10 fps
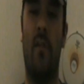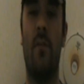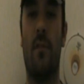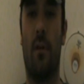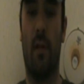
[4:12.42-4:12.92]

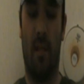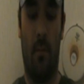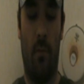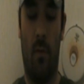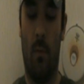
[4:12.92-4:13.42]
insert
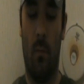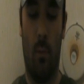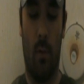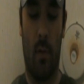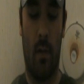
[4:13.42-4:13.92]
kit really will
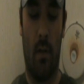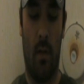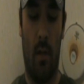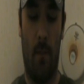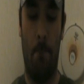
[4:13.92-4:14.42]
work.
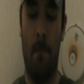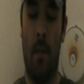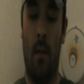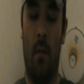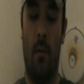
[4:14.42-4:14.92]

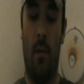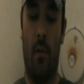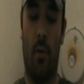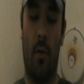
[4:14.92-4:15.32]
Another